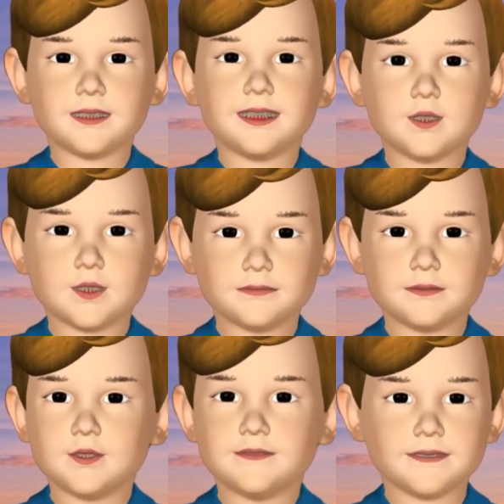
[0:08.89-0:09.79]
Protect
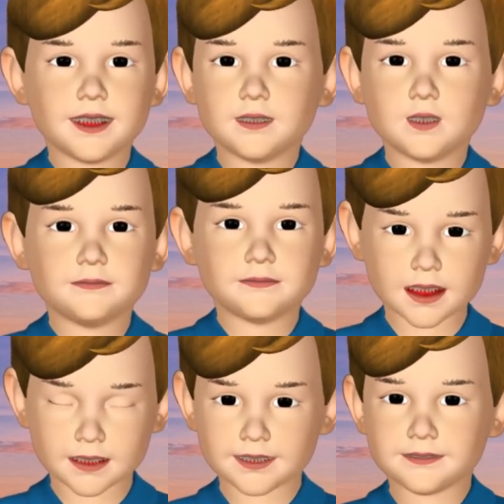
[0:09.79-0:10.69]
my life from the
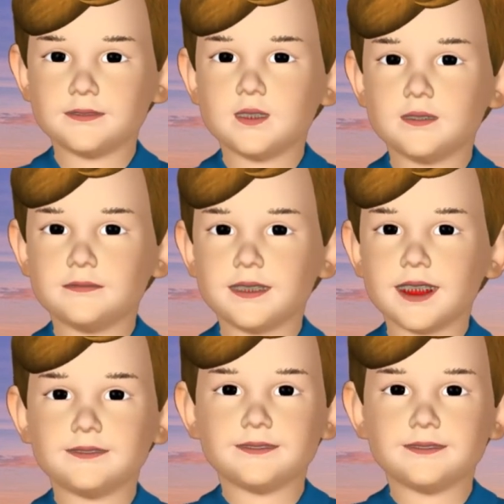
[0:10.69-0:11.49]
threat of the enemy.